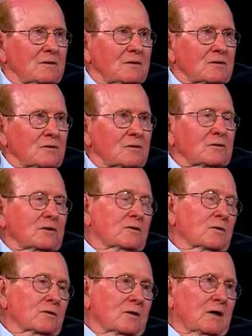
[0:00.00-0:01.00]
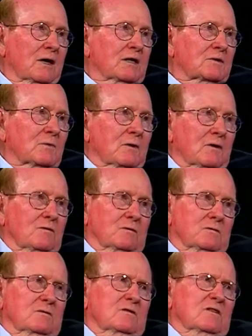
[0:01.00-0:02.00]
So she'd go to the hospital,
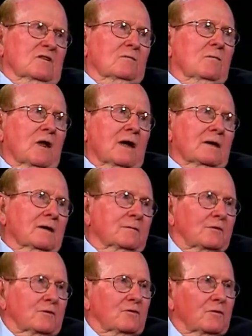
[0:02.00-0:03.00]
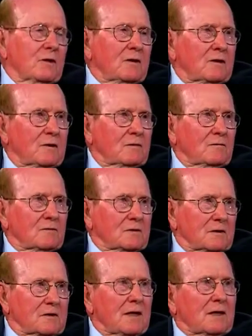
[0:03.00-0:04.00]
which was just a block up the street. It was
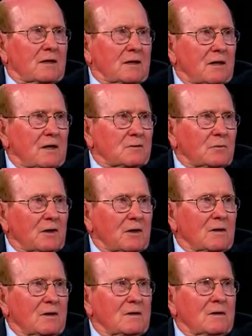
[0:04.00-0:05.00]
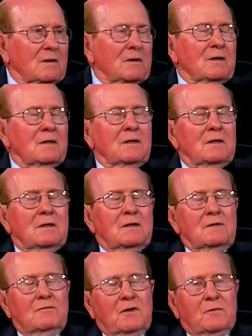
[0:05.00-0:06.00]
a Catholic hospital
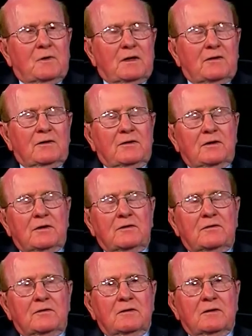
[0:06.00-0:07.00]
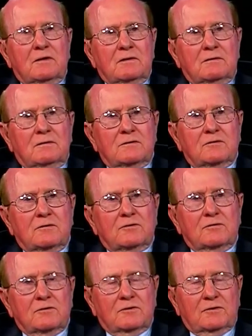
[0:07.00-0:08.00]
run by the nuns, uh,
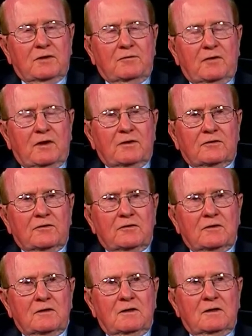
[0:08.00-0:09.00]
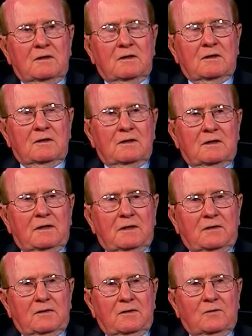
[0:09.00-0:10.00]
Sisters of St. Francis.
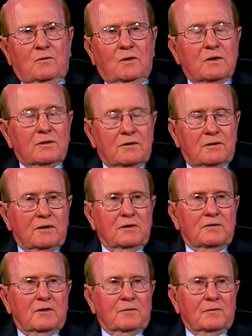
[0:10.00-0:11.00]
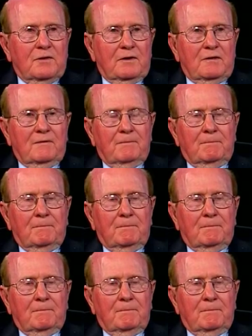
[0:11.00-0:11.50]
And uh, one of the nuns up there